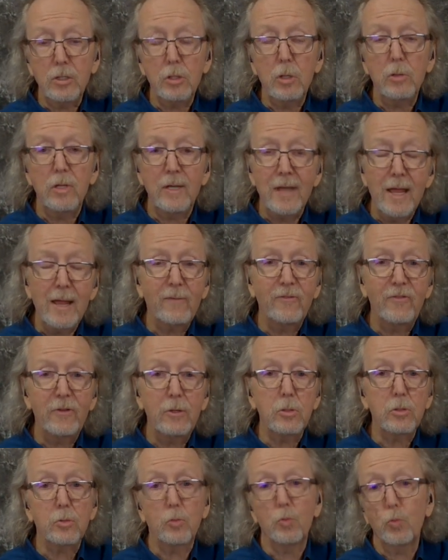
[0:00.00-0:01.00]
So the neck
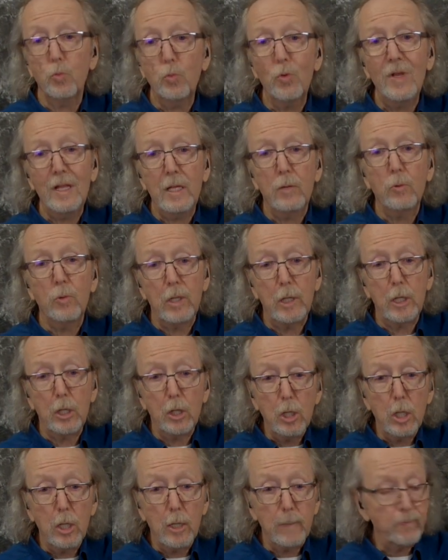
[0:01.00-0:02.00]
feels really really
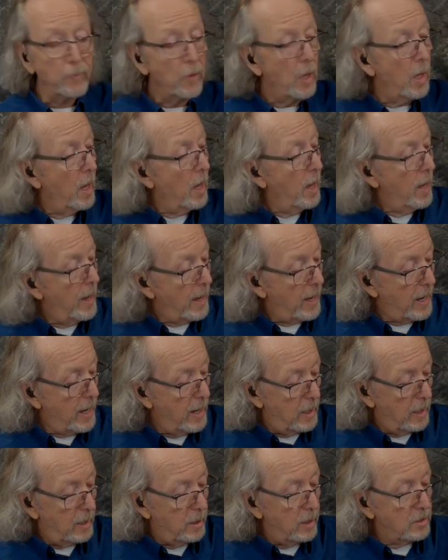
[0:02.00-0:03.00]
good
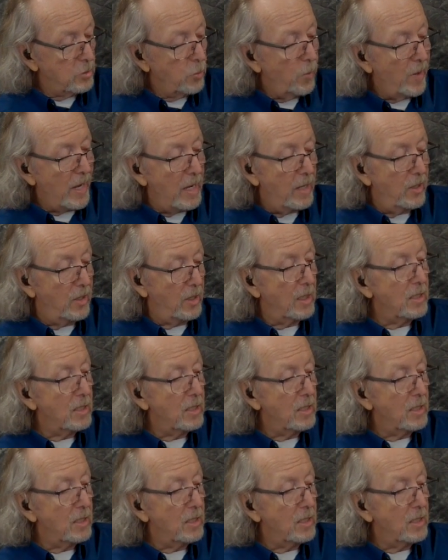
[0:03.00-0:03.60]
and it does not weigh anything.